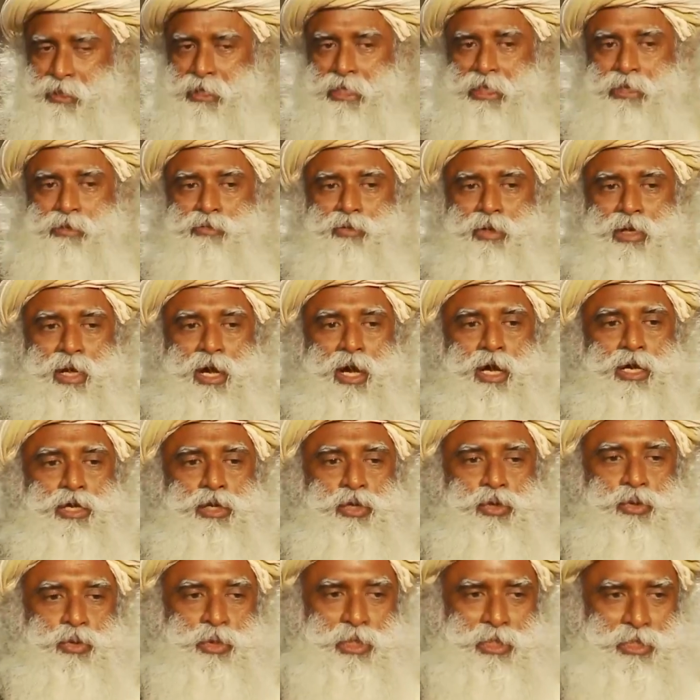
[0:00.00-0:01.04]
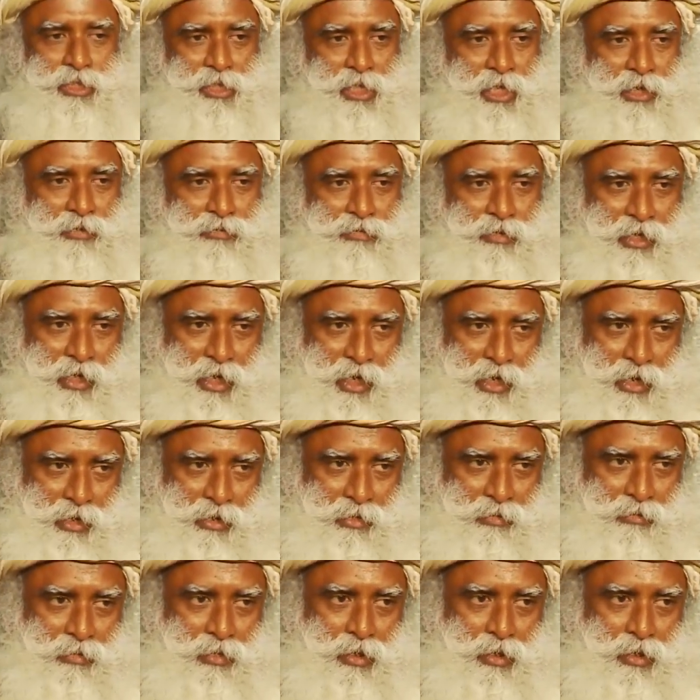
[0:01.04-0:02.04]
it will undo itself again.